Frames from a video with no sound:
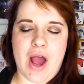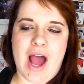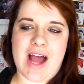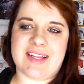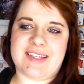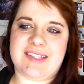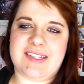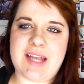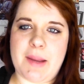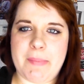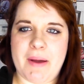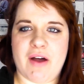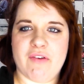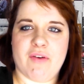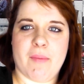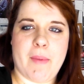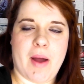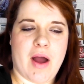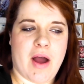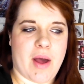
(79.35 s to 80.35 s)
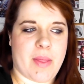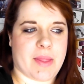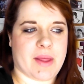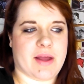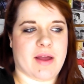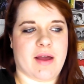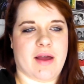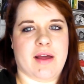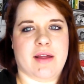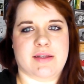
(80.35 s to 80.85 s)
I step out from behind the
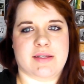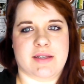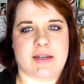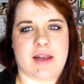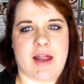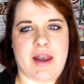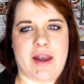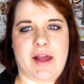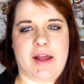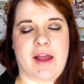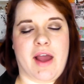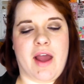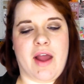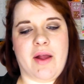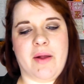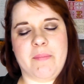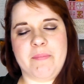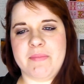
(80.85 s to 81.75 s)
curtain and I go,